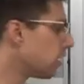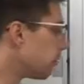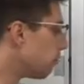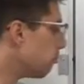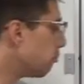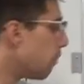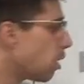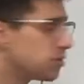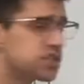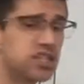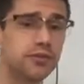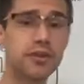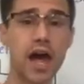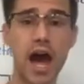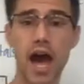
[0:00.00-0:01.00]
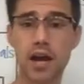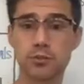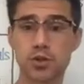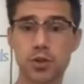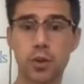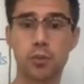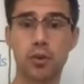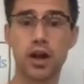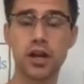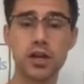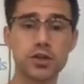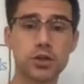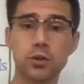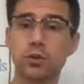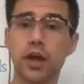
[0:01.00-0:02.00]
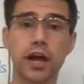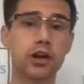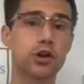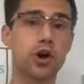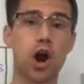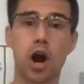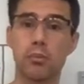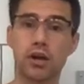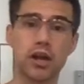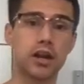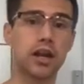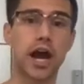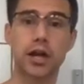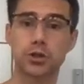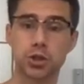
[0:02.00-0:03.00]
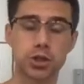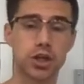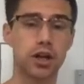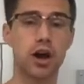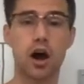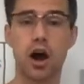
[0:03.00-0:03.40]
most of the atoms we run into, like carbon, nitrogen,